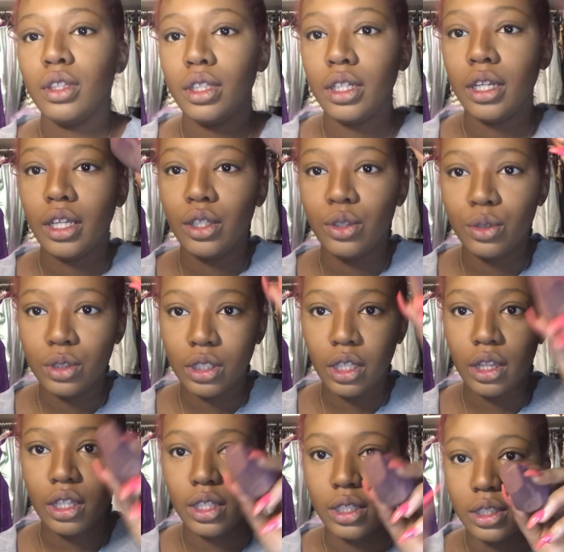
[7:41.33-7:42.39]
Then I use
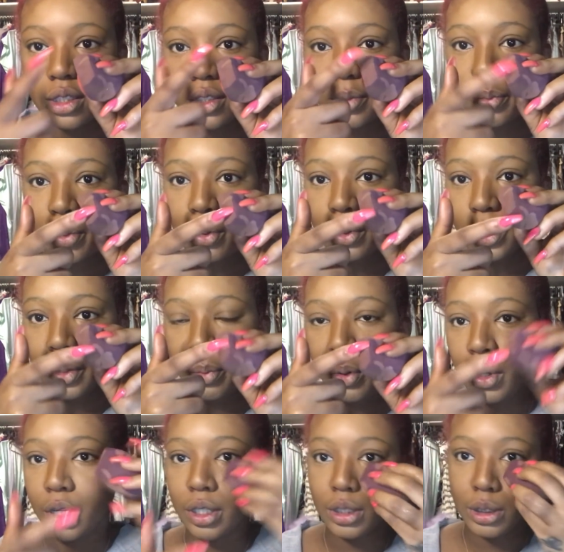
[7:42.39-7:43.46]
the pointy
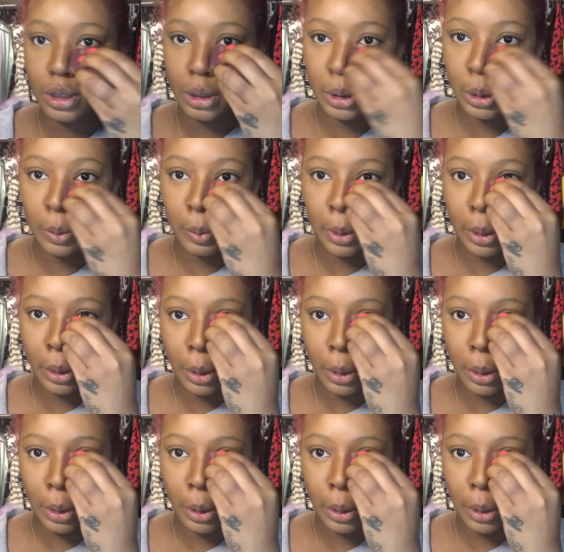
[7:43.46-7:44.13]
part to do my